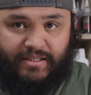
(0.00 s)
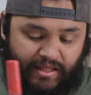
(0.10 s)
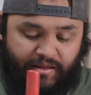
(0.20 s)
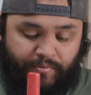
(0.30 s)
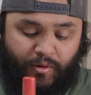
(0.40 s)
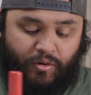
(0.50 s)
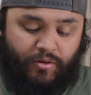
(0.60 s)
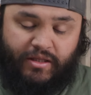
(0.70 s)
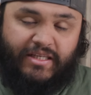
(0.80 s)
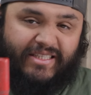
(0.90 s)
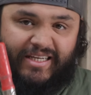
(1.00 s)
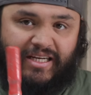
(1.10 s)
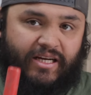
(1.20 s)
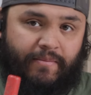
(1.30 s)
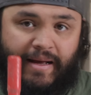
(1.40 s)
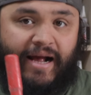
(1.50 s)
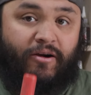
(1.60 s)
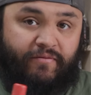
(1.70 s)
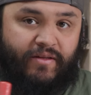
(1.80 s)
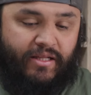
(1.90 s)
that the bowl isn't gonna come
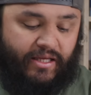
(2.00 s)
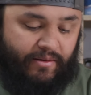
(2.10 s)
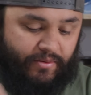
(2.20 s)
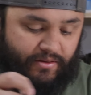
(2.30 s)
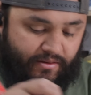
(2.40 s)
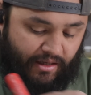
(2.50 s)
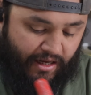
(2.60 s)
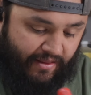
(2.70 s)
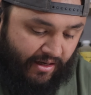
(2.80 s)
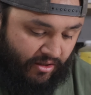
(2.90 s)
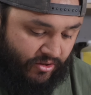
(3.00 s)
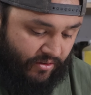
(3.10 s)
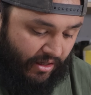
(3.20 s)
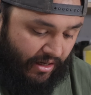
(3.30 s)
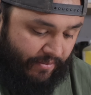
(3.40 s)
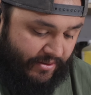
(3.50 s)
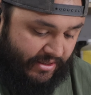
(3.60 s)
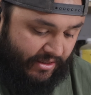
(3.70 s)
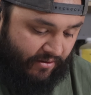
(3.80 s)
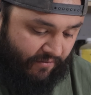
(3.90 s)
out of the clamp. And then I'll do the
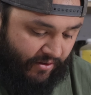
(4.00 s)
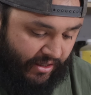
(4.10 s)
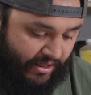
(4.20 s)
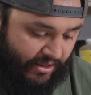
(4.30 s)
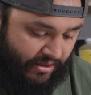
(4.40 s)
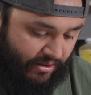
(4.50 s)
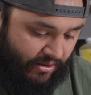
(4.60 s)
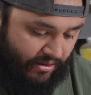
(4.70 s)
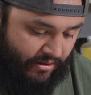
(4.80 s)
opposite over here.